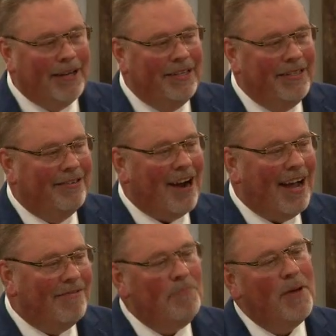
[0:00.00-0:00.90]
I couldn't
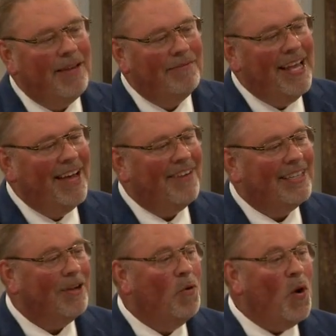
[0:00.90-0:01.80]
drive. He picked me up.
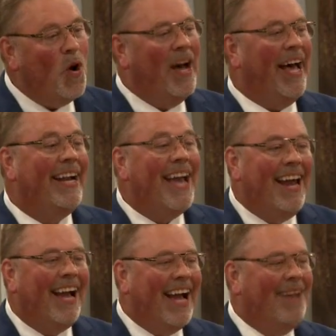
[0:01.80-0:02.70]
I said, Whoo,
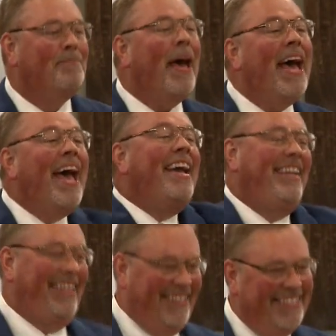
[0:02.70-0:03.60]
daddy, I got
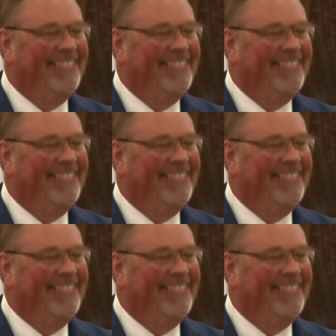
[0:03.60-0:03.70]
paid.